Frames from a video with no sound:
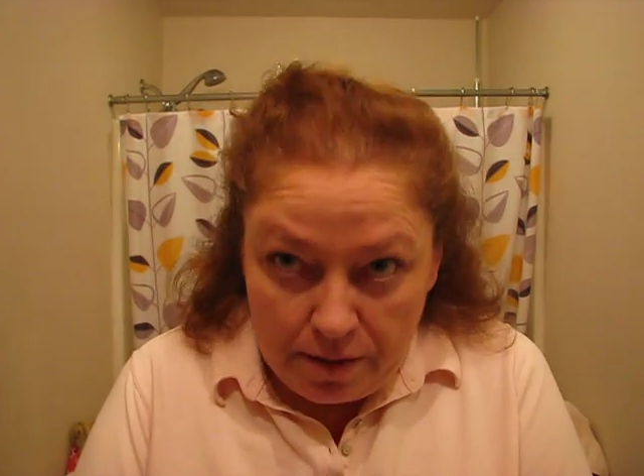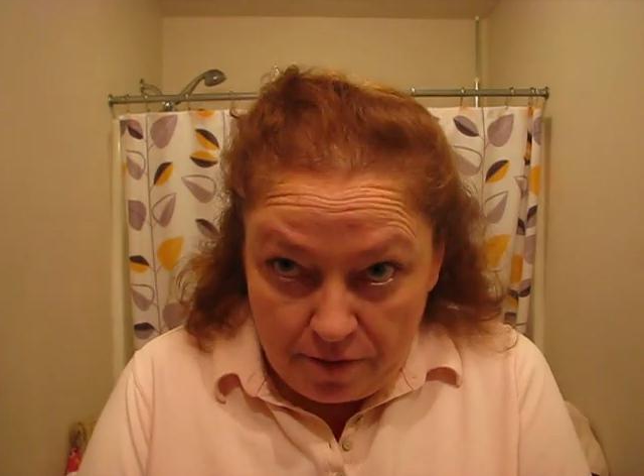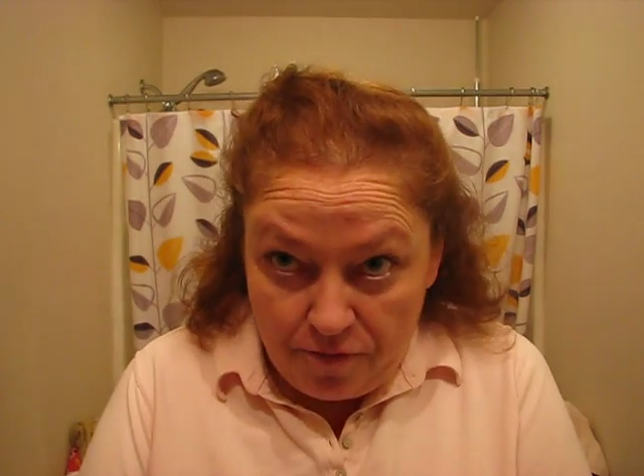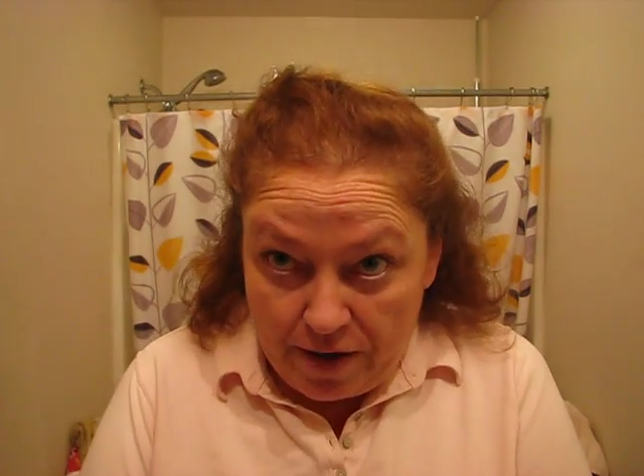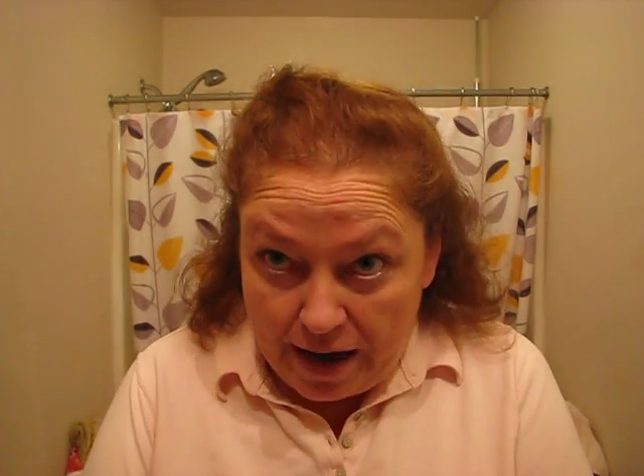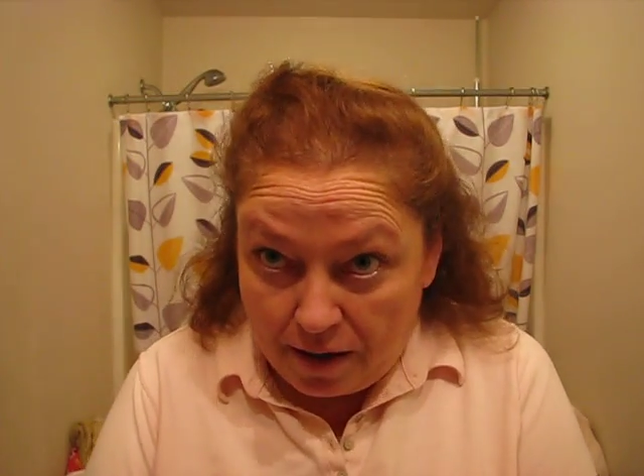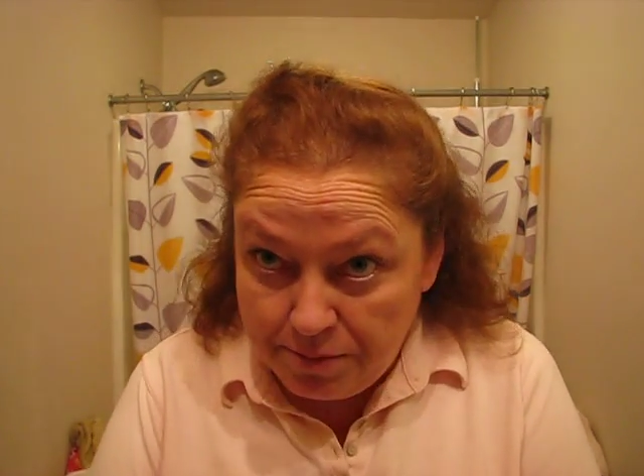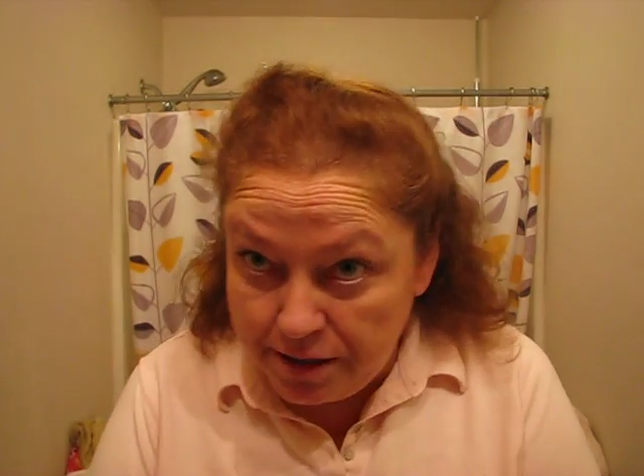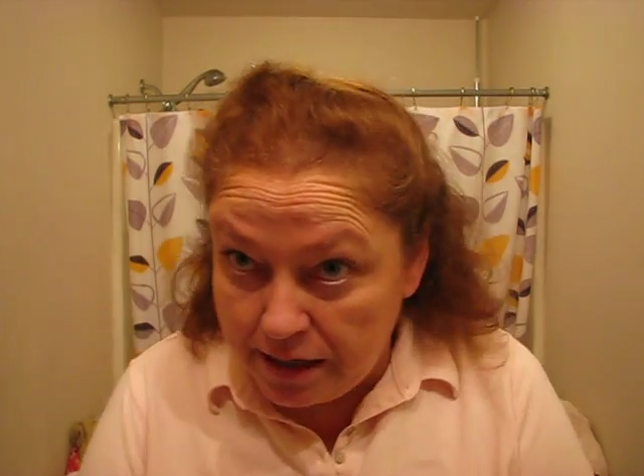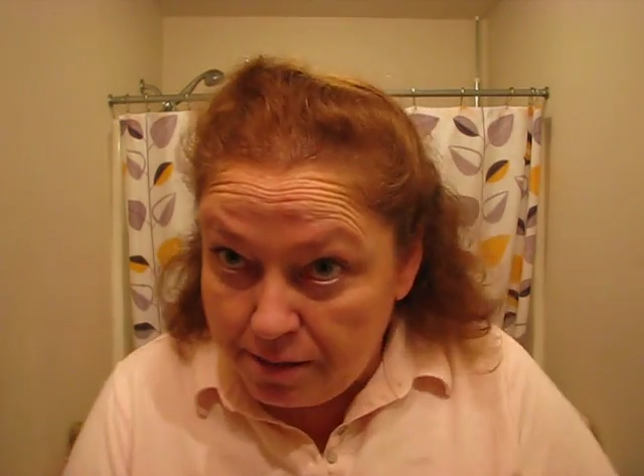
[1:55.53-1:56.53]
In fact, I'm
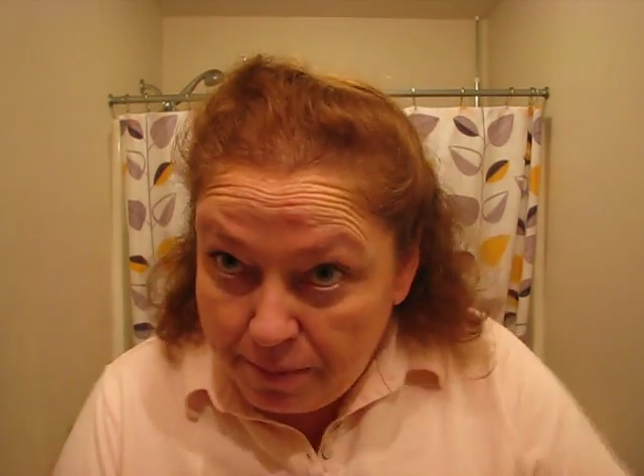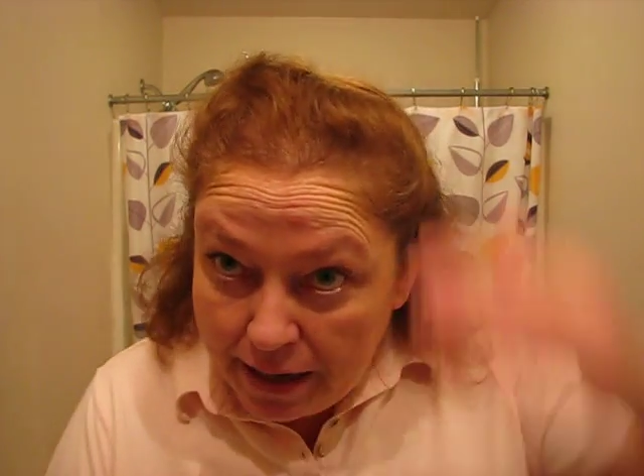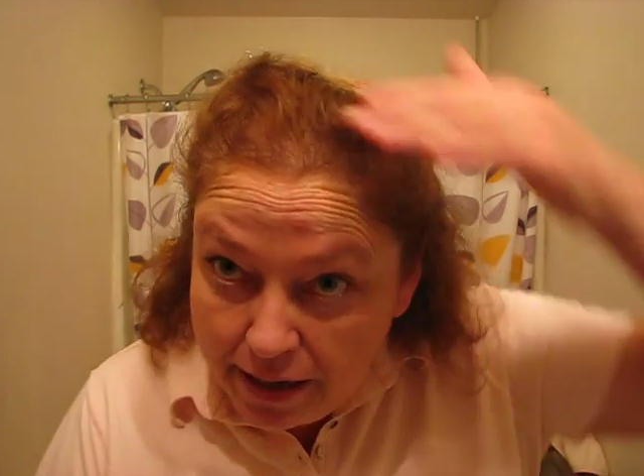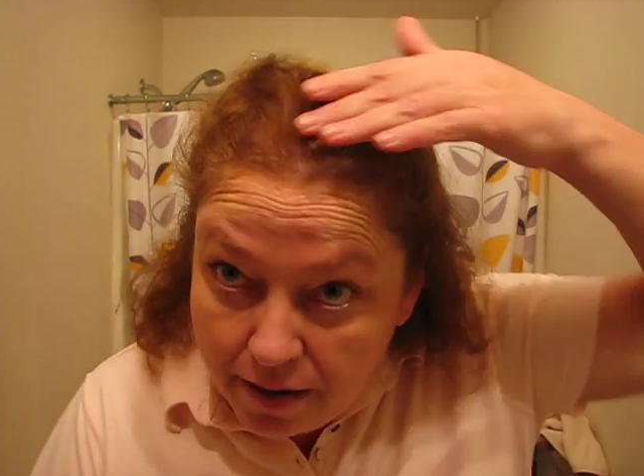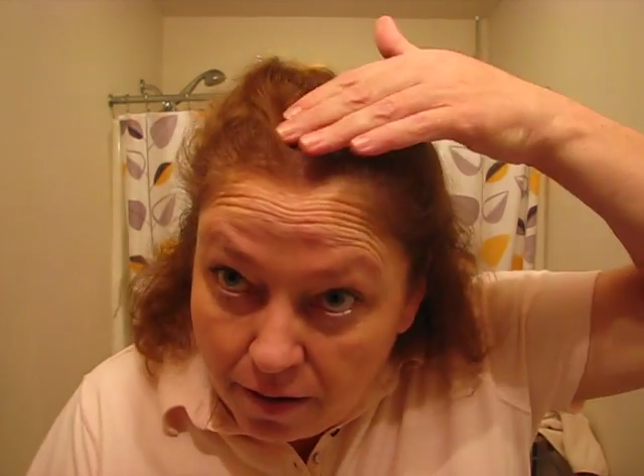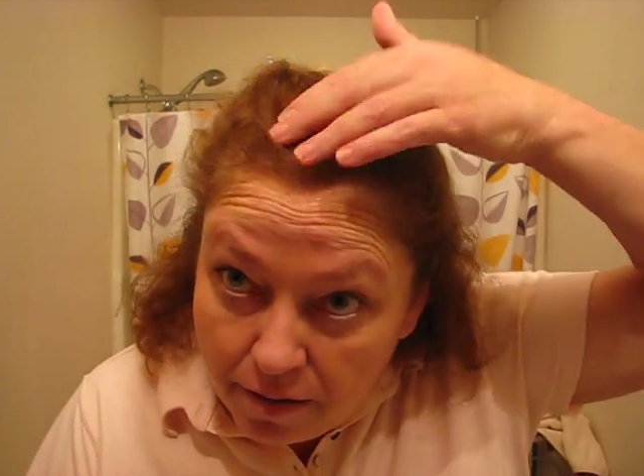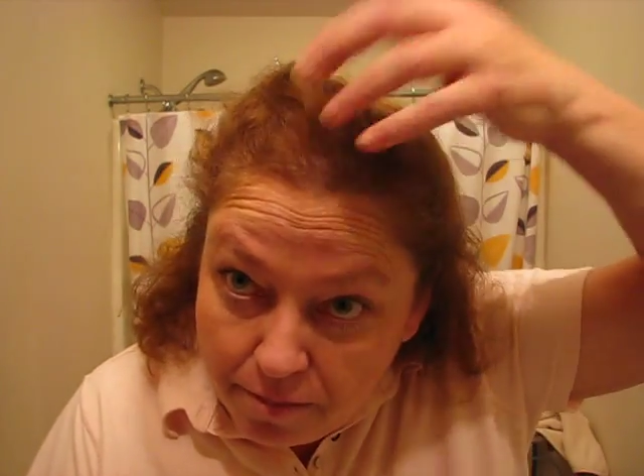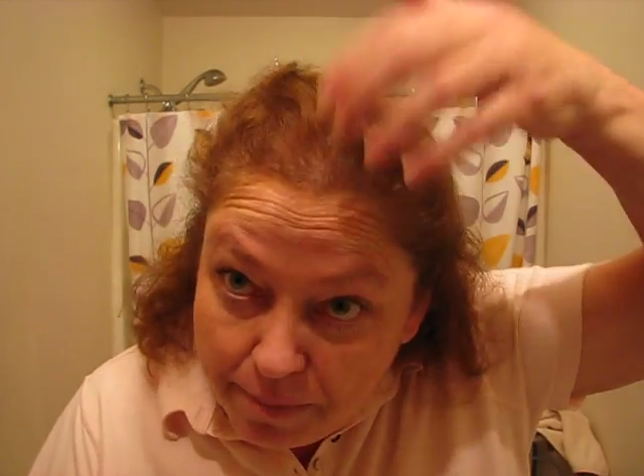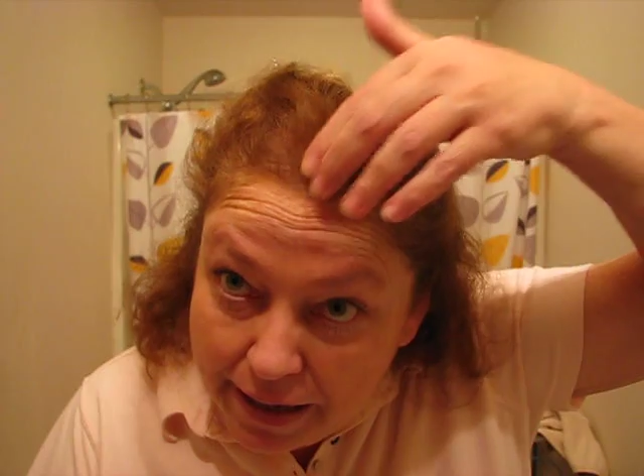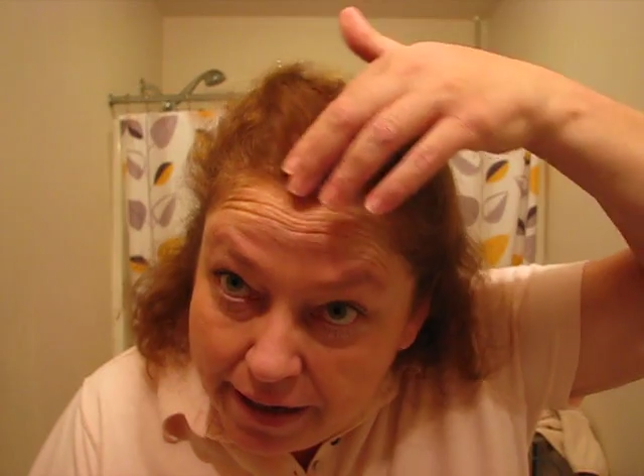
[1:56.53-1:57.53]
looking at my hair. My